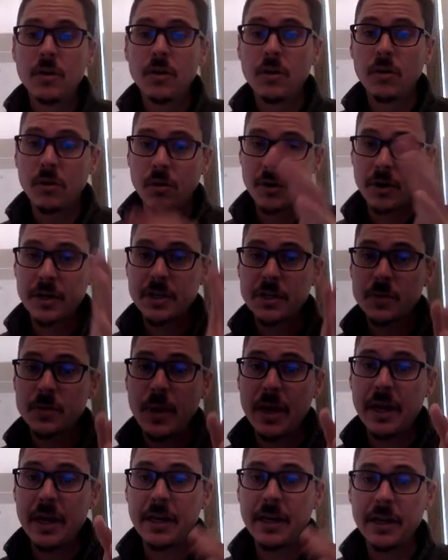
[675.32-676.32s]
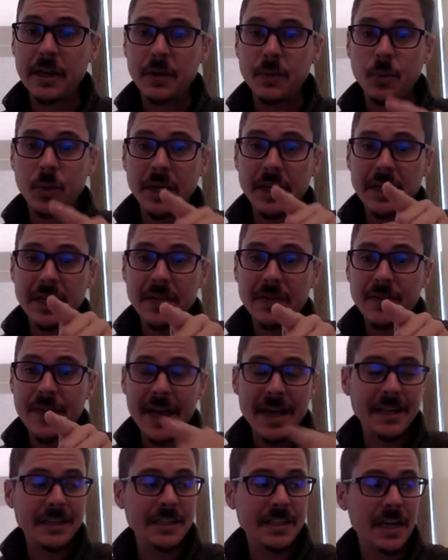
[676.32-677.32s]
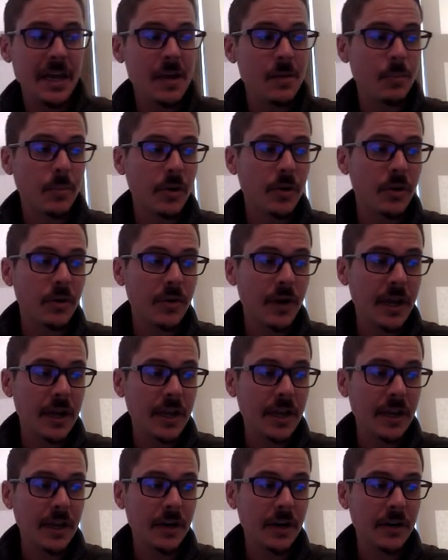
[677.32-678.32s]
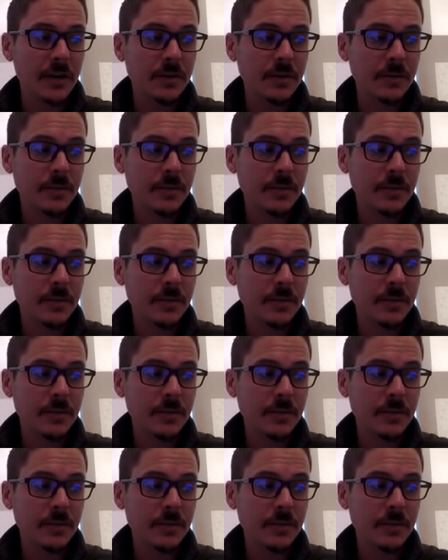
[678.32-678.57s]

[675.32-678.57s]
or expanded. We need that taper right here.